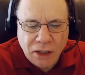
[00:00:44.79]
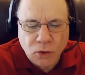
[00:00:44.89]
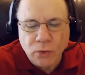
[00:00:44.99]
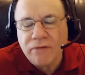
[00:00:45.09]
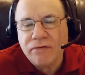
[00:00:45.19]

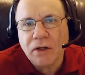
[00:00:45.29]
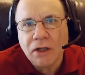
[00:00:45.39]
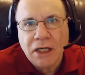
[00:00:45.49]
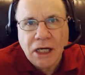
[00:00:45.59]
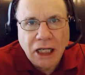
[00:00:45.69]

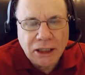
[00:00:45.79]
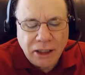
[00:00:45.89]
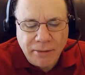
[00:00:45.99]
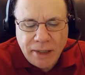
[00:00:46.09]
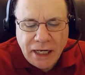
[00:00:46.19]
Louisville
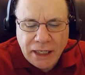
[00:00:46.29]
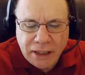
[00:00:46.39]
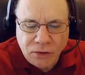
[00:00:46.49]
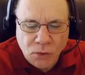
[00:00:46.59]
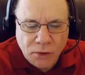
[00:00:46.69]

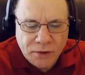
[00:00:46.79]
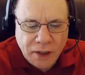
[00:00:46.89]
eliminated North